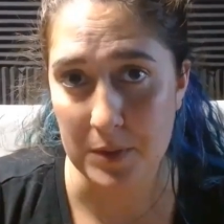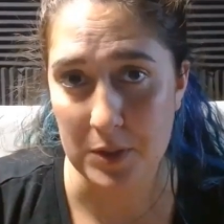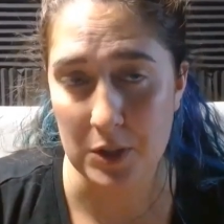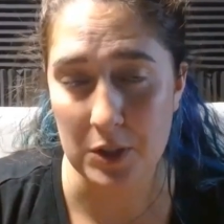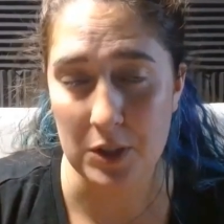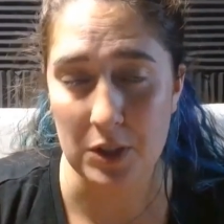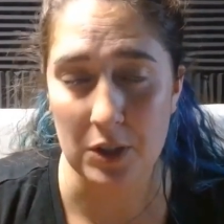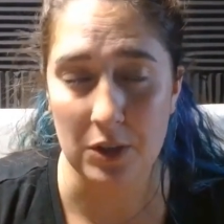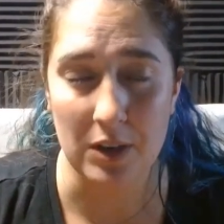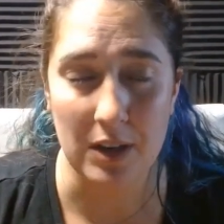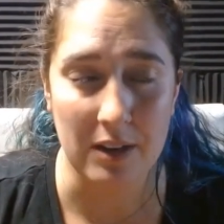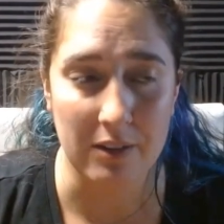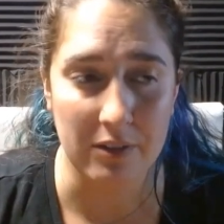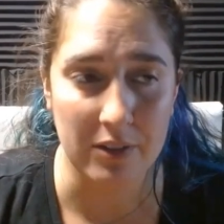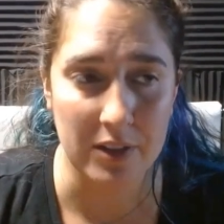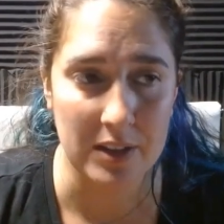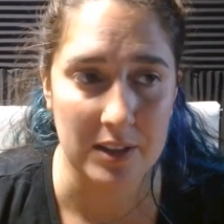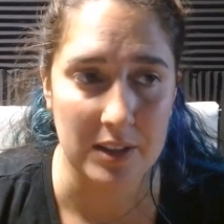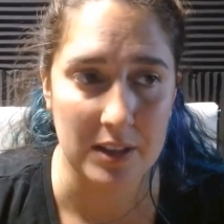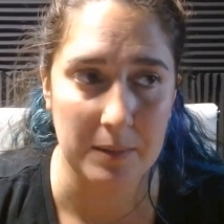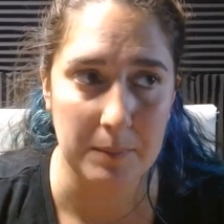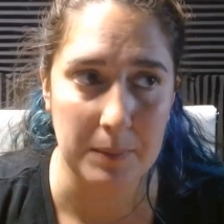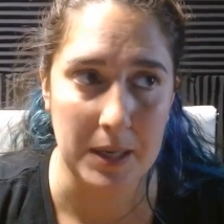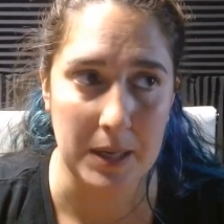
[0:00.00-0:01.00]
So your
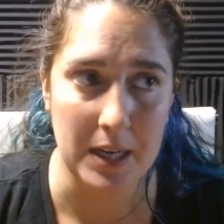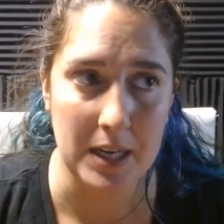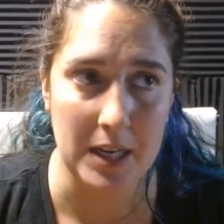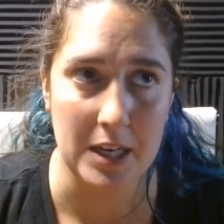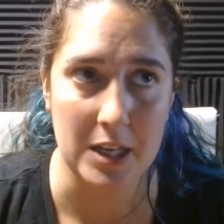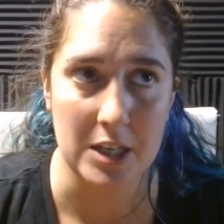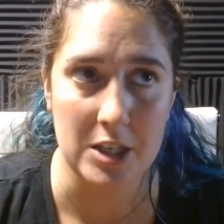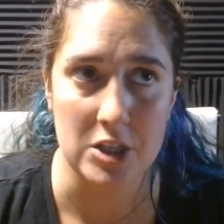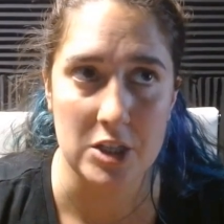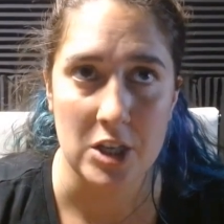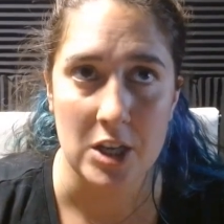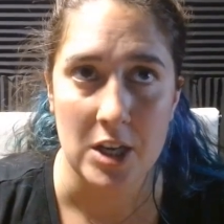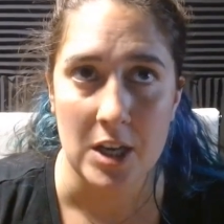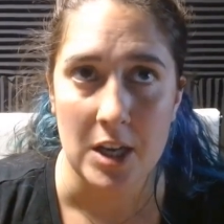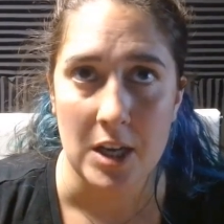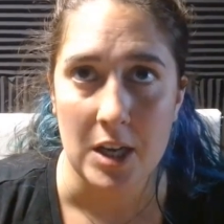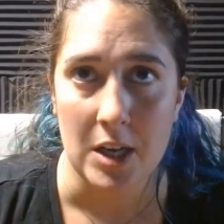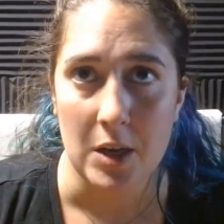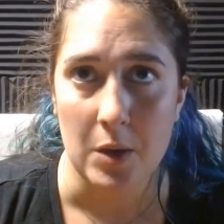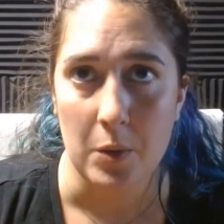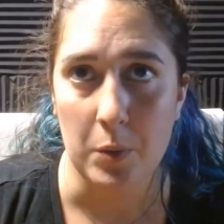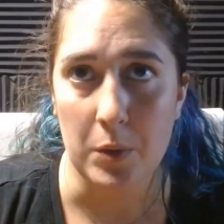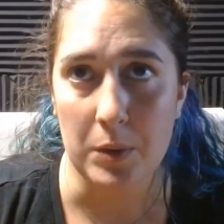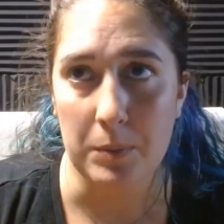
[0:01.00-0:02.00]
everything page
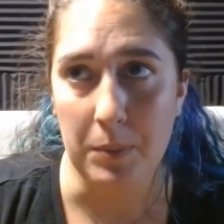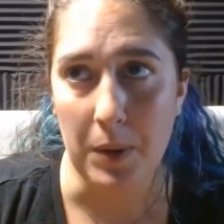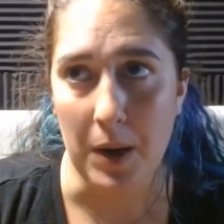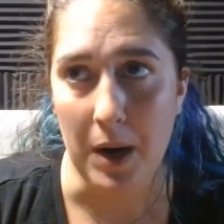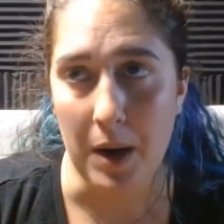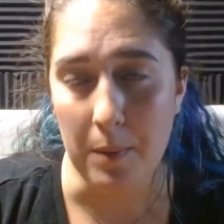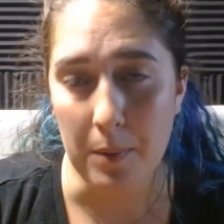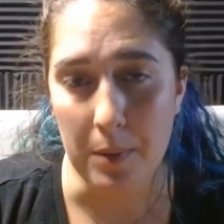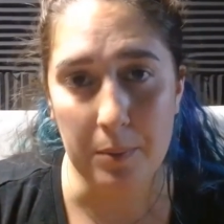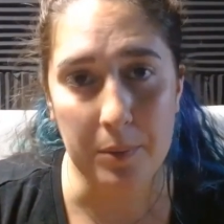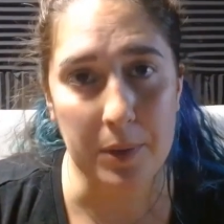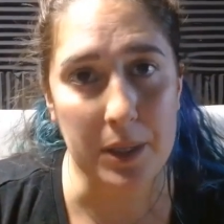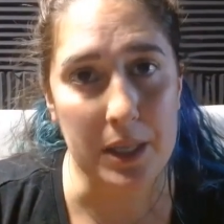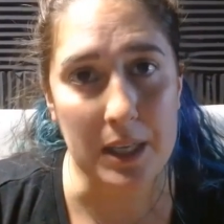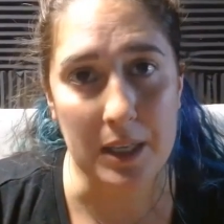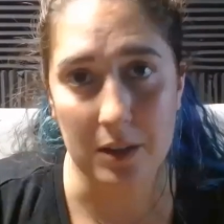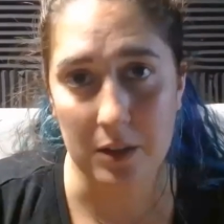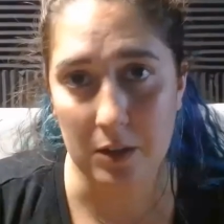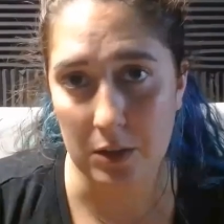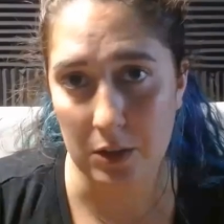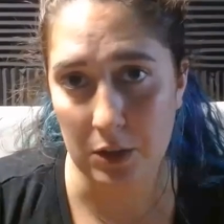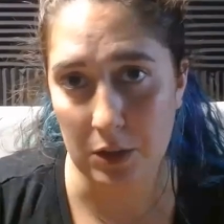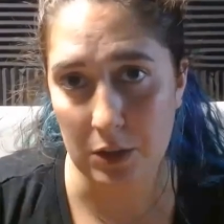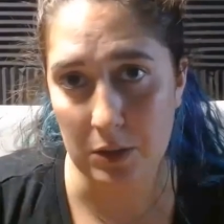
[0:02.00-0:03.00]
would probably
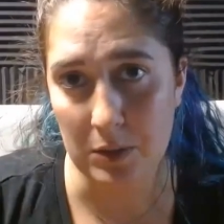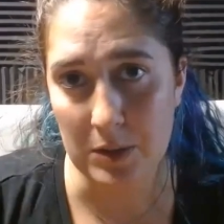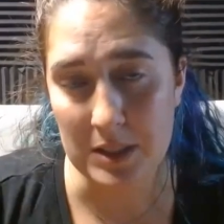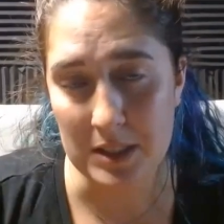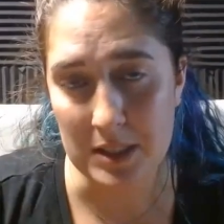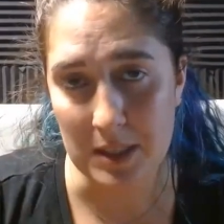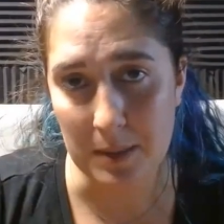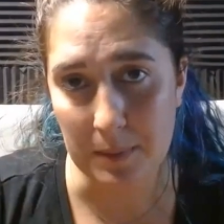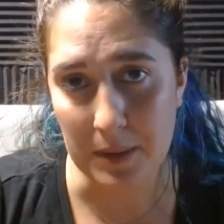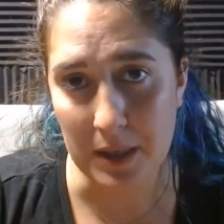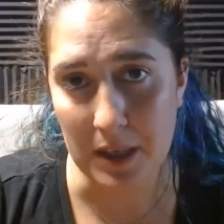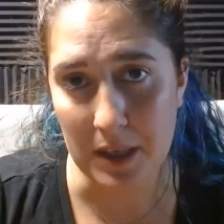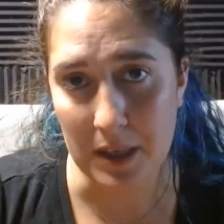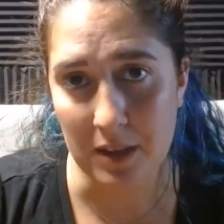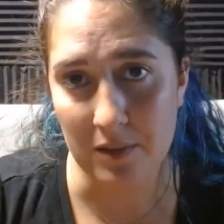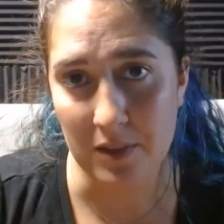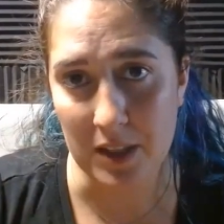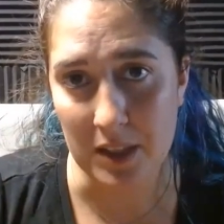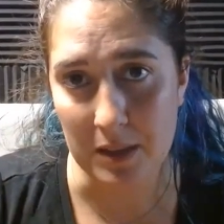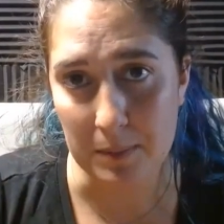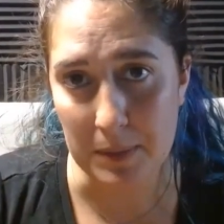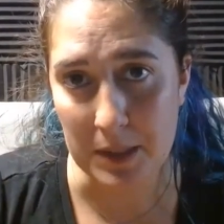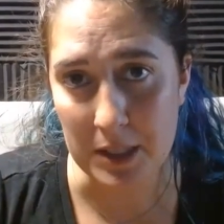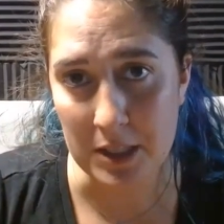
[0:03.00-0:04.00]
include some kind of
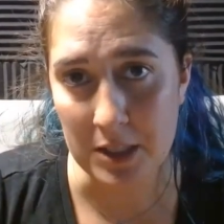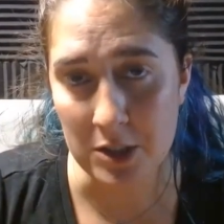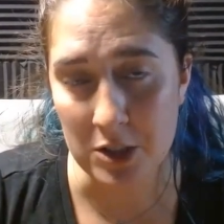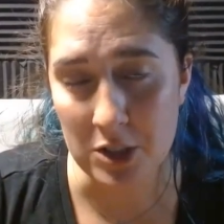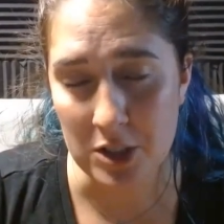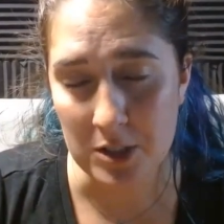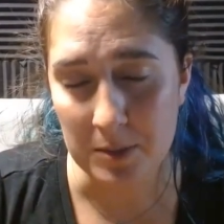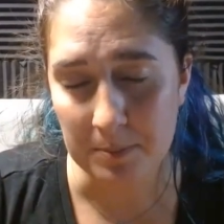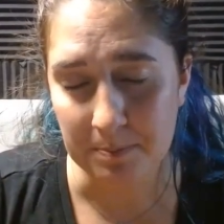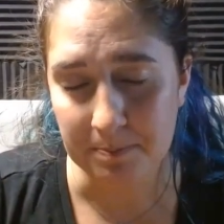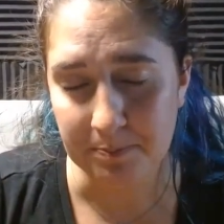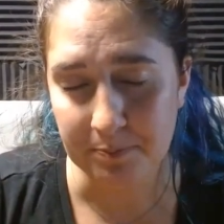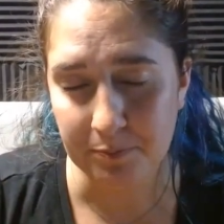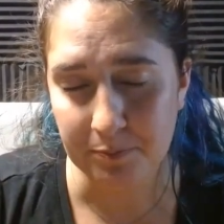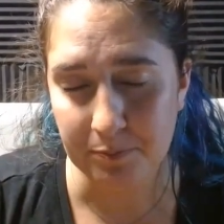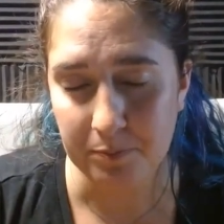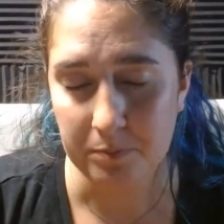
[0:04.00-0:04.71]
image,